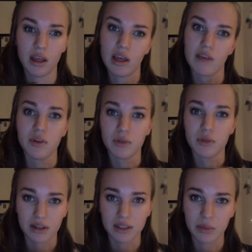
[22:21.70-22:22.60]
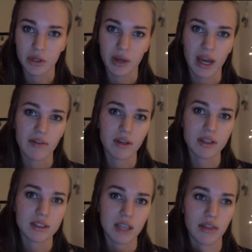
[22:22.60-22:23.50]
if you tell someone you have
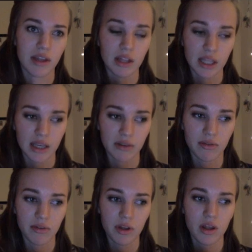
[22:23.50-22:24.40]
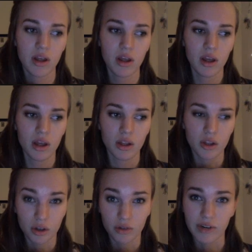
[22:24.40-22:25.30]
this and they leave,
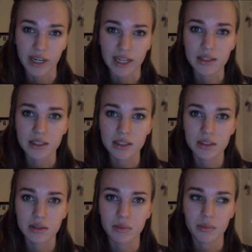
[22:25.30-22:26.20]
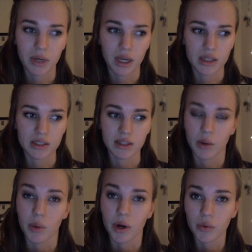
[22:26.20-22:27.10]
good riddance, because they
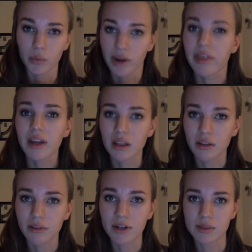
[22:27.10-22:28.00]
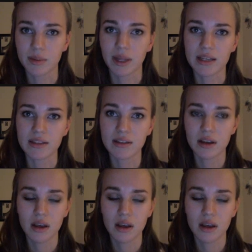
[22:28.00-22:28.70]
weren't worth it in the first place.